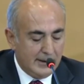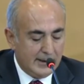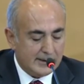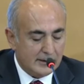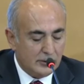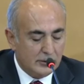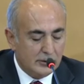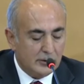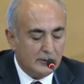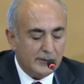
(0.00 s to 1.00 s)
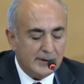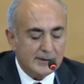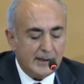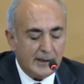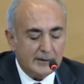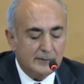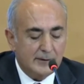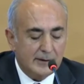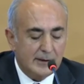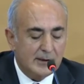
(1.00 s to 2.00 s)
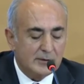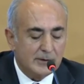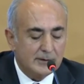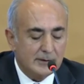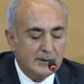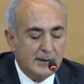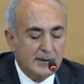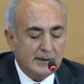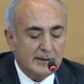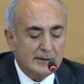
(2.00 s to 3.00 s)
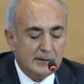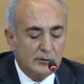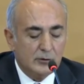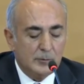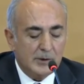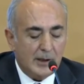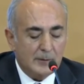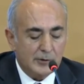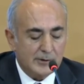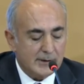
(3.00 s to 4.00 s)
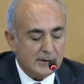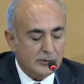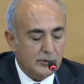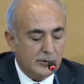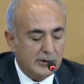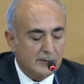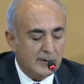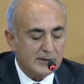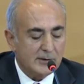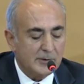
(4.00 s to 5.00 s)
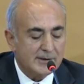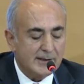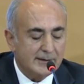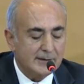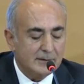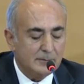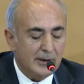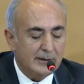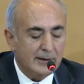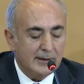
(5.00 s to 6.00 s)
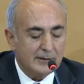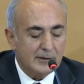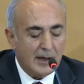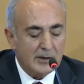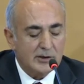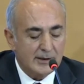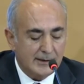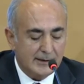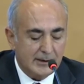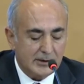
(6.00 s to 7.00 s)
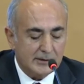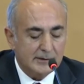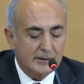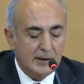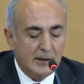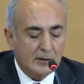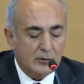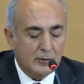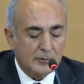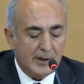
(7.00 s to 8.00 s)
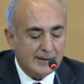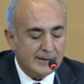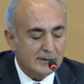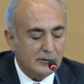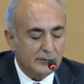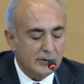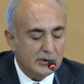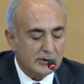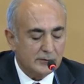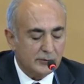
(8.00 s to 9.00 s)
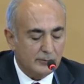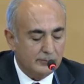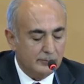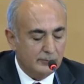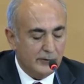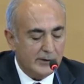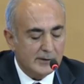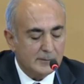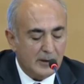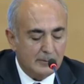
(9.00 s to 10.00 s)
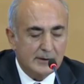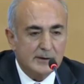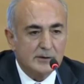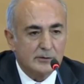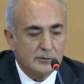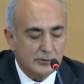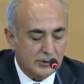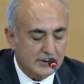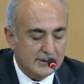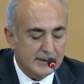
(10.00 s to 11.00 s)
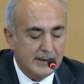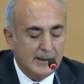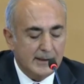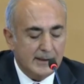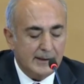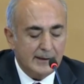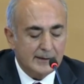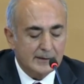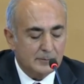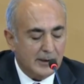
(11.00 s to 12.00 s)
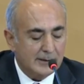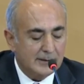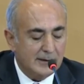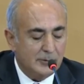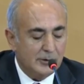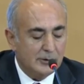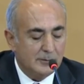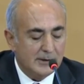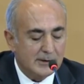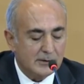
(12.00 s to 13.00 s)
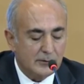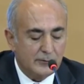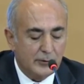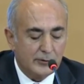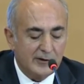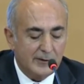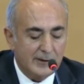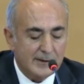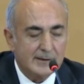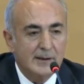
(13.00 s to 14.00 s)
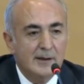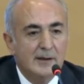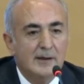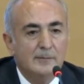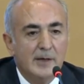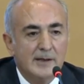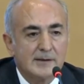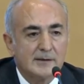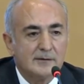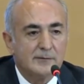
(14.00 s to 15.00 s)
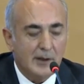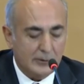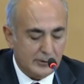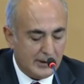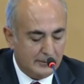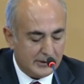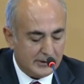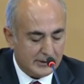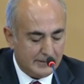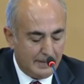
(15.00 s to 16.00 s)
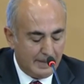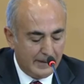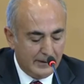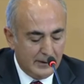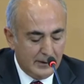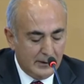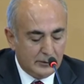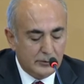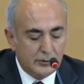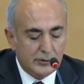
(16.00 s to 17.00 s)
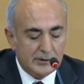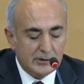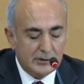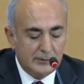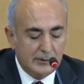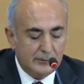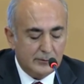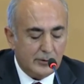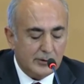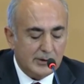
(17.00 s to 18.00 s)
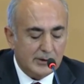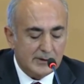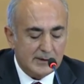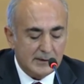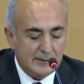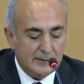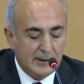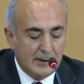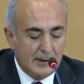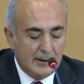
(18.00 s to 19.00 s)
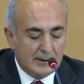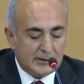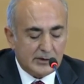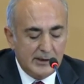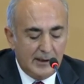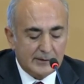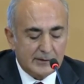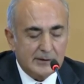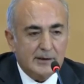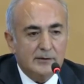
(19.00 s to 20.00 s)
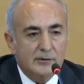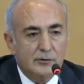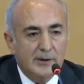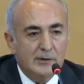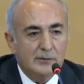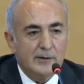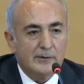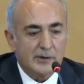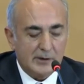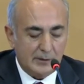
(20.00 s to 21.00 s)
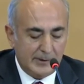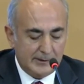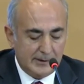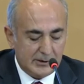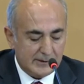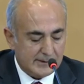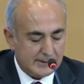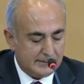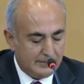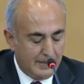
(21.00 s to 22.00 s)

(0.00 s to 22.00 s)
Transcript: As a token of its active engagement in the UPR process, Turkey was represented by a large delegation comprising officials from various public institutions and headed by the Deputy Minister of Foreign Affairs, Ambassador Faruk Kaymakçı. During the review, Turkey received 321 recommendations.